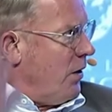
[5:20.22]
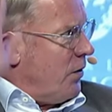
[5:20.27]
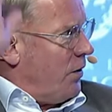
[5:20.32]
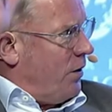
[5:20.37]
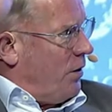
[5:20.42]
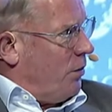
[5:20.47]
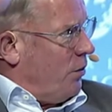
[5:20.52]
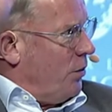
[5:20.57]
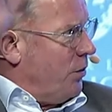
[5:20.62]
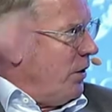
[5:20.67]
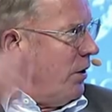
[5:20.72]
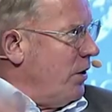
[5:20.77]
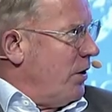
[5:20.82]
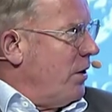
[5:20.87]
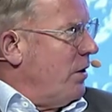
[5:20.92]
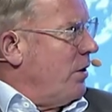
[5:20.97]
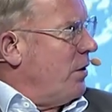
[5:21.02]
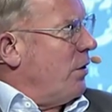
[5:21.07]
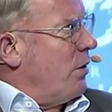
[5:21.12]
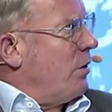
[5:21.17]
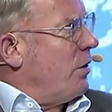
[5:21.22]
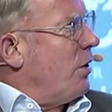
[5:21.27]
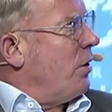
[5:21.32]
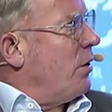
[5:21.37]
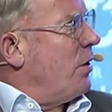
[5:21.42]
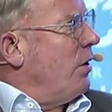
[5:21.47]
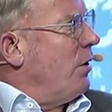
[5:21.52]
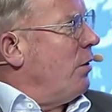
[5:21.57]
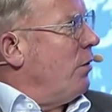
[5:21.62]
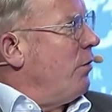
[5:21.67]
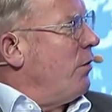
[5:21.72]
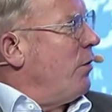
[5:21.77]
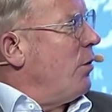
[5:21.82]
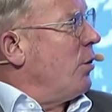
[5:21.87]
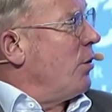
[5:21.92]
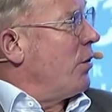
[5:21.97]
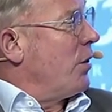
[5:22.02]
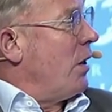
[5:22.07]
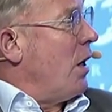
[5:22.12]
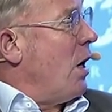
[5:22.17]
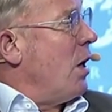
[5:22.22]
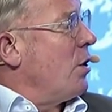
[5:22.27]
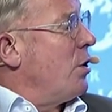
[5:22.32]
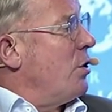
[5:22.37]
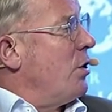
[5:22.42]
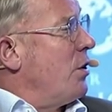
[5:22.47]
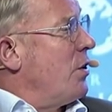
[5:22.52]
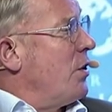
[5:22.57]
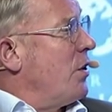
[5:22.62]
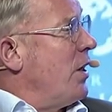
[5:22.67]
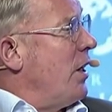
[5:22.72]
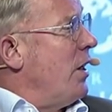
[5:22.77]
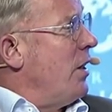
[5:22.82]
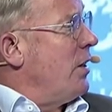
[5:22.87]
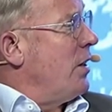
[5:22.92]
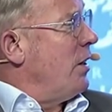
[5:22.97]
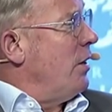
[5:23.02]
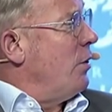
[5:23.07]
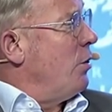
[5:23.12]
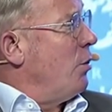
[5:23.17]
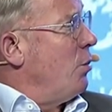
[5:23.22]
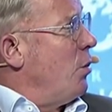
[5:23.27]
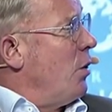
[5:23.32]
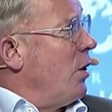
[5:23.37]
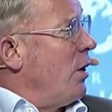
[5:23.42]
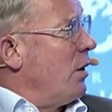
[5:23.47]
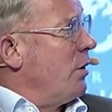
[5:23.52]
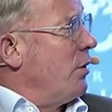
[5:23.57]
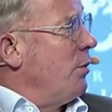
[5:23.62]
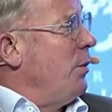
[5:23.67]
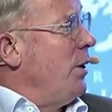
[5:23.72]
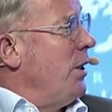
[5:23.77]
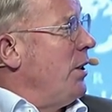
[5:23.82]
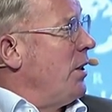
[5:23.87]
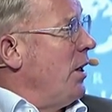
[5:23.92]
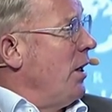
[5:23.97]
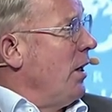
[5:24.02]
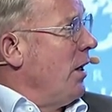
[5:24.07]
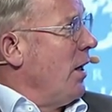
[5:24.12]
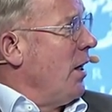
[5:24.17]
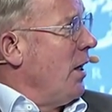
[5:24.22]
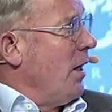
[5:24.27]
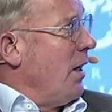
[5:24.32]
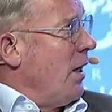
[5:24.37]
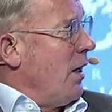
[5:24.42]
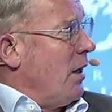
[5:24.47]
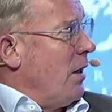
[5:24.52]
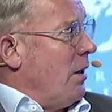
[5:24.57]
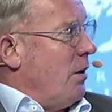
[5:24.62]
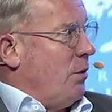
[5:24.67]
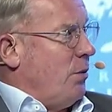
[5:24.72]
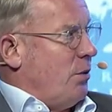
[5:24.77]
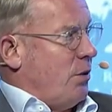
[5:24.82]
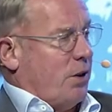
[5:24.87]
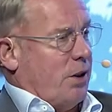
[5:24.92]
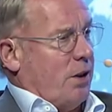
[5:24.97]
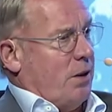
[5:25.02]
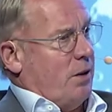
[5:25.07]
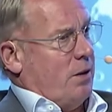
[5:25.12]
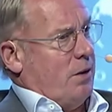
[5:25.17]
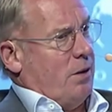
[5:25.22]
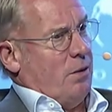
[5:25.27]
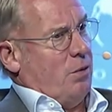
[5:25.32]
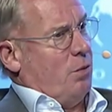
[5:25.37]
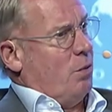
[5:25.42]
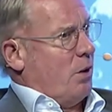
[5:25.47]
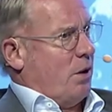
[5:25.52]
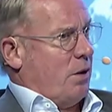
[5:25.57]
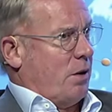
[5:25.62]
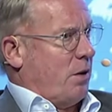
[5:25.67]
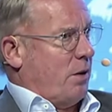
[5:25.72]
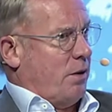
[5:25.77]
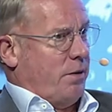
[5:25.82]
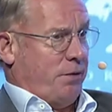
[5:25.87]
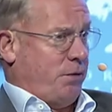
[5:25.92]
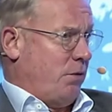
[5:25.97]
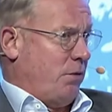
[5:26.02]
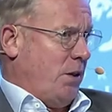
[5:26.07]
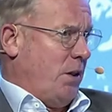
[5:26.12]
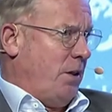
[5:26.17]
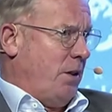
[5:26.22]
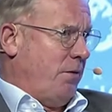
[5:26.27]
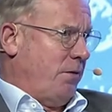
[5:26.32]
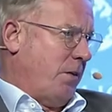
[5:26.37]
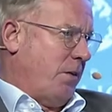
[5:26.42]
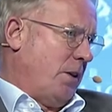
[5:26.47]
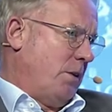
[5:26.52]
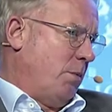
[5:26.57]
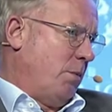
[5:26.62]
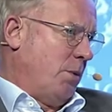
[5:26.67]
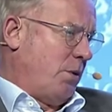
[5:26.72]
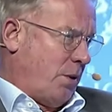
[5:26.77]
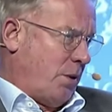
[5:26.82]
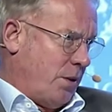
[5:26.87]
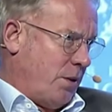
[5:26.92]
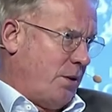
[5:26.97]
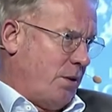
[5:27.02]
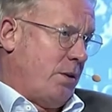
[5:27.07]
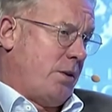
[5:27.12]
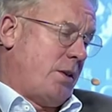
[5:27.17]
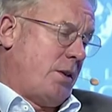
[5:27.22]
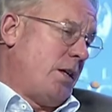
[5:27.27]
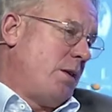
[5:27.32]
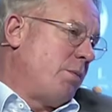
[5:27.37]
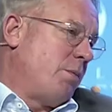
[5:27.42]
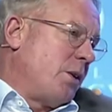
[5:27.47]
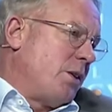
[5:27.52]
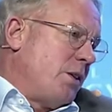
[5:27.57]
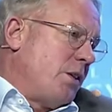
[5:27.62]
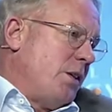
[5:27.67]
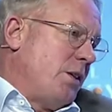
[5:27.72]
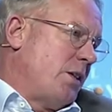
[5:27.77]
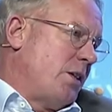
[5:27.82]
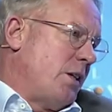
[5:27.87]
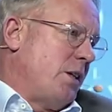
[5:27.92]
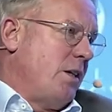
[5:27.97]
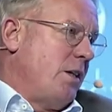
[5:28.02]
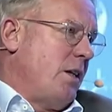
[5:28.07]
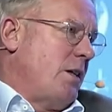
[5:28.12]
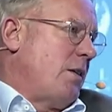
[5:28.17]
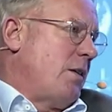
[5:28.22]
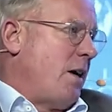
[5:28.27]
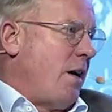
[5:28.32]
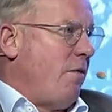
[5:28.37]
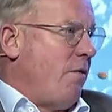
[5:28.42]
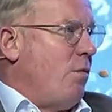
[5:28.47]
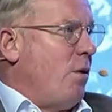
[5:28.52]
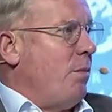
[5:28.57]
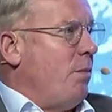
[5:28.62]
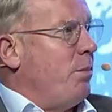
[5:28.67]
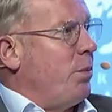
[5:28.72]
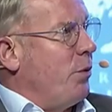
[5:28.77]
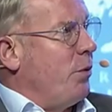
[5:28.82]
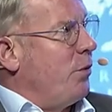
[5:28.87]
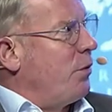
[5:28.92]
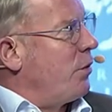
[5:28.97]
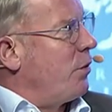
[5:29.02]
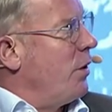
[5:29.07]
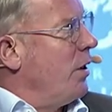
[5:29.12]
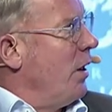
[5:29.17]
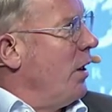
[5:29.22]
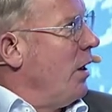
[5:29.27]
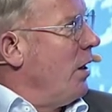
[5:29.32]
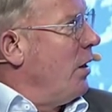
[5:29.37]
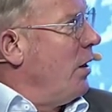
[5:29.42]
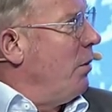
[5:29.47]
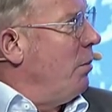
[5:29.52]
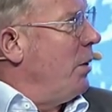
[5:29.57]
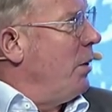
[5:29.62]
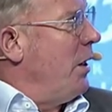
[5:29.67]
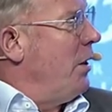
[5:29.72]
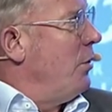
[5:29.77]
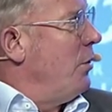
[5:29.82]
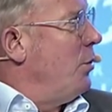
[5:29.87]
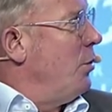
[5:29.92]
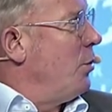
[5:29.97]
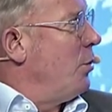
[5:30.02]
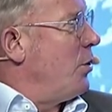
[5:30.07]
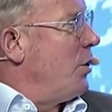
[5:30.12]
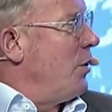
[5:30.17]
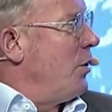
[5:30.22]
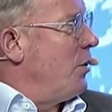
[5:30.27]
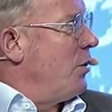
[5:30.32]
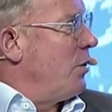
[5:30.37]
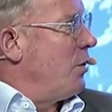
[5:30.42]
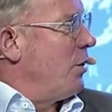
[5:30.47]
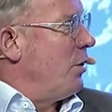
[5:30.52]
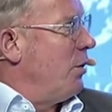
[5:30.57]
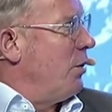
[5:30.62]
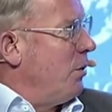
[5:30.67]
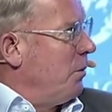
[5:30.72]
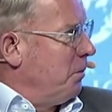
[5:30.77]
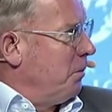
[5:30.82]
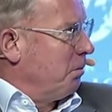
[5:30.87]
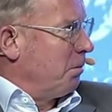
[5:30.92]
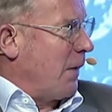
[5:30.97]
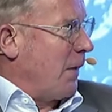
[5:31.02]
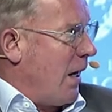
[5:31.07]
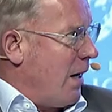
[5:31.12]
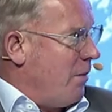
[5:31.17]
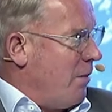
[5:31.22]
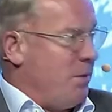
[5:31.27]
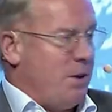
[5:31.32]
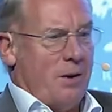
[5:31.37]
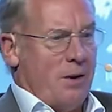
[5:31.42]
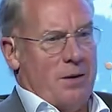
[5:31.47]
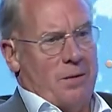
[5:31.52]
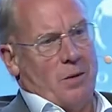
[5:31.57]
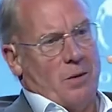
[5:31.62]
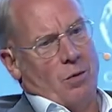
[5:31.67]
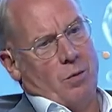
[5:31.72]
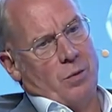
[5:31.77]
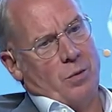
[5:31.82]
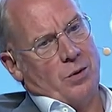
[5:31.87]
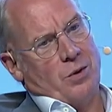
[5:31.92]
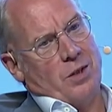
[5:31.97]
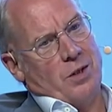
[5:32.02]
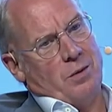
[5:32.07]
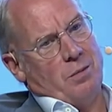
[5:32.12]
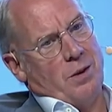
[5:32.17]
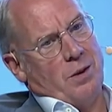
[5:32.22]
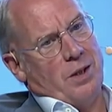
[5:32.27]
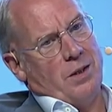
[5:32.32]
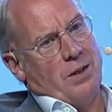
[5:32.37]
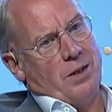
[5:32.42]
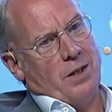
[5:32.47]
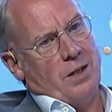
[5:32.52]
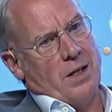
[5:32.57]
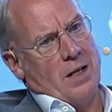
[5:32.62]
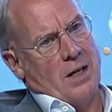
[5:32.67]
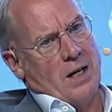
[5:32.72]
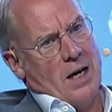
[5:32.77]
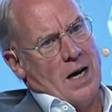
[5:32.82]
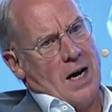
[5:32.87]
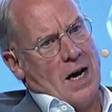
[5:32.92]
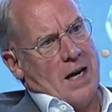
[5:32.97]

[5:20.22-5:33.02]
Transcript: this is the third and the fourth largest state in the world meeting, you say you wonder if really Facebook is a state, but he said, yeah, I have 1.3 billion users, so I mean, it's almost as big as India.